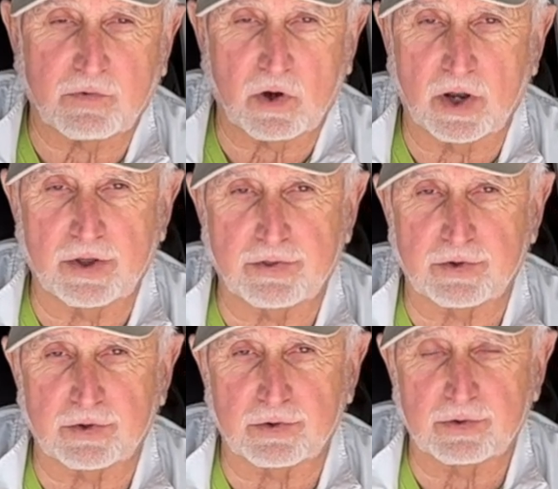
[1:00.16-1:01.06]
for
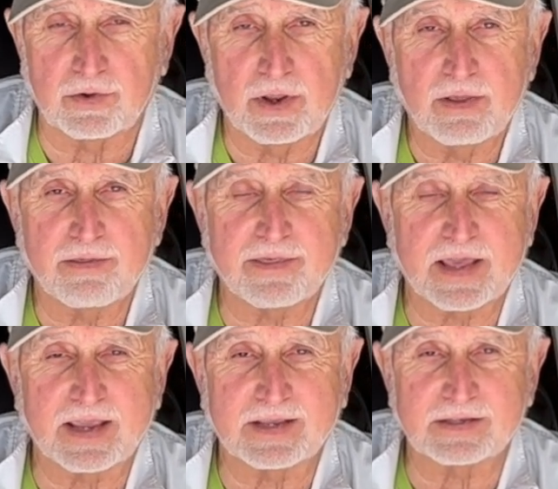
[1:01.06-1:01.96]
other
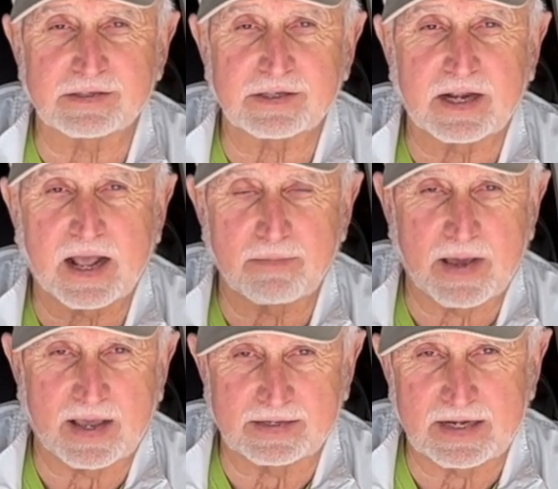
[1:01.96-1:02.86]
things that I
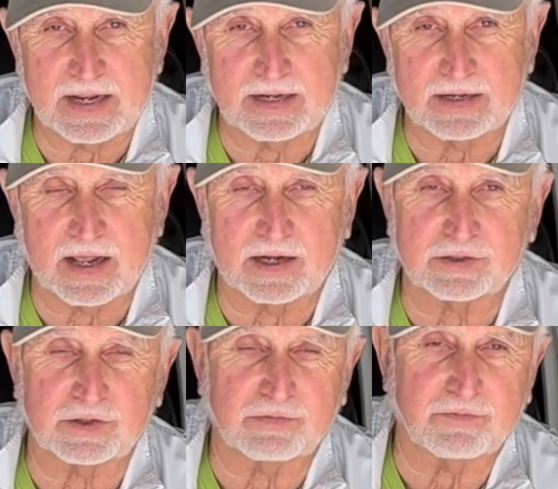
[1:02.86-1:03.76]
might need, like
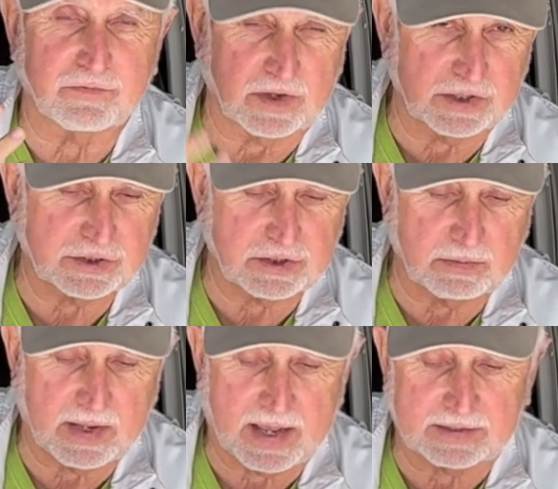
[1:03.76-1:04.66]
to flush the
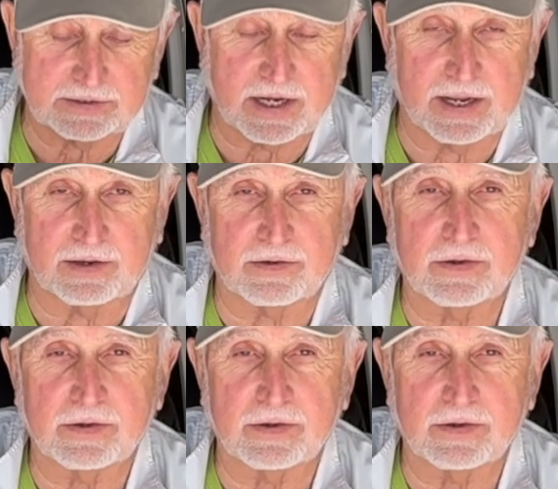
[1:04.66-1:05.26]
black tank.